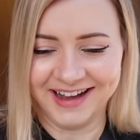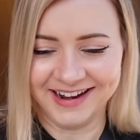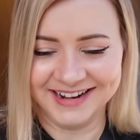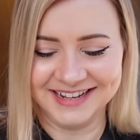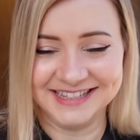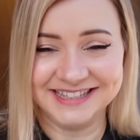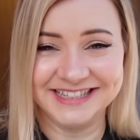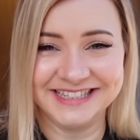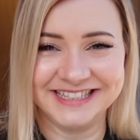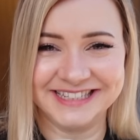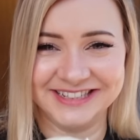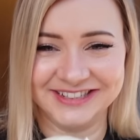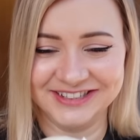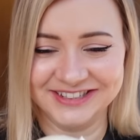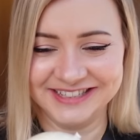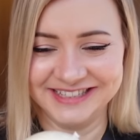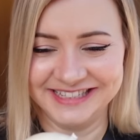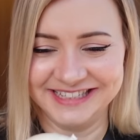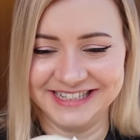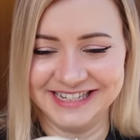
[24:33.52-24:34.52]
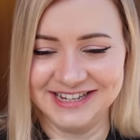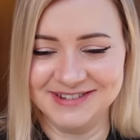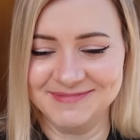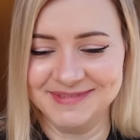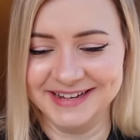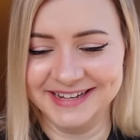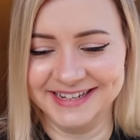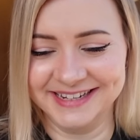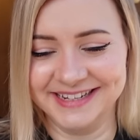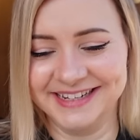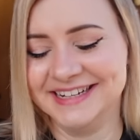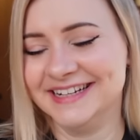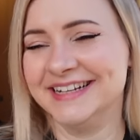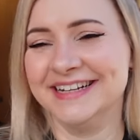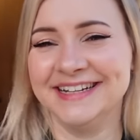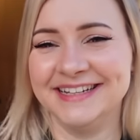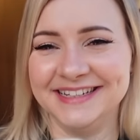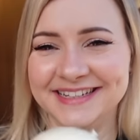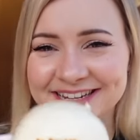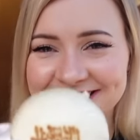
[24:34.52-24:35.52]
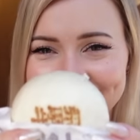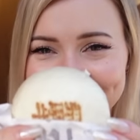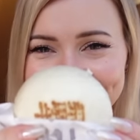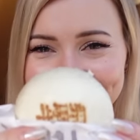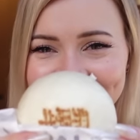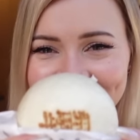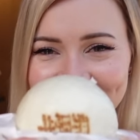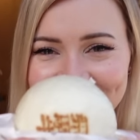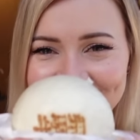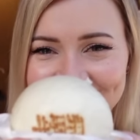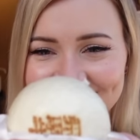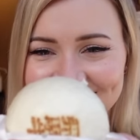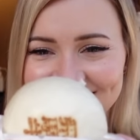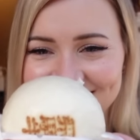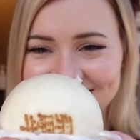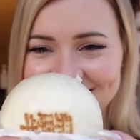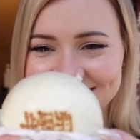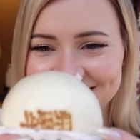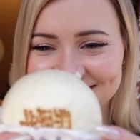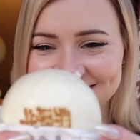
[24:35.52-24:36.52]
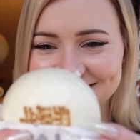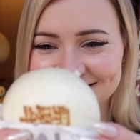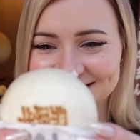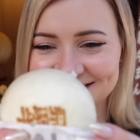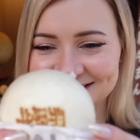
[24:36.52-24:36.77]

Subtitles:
It's still steaming. Itadakimasu.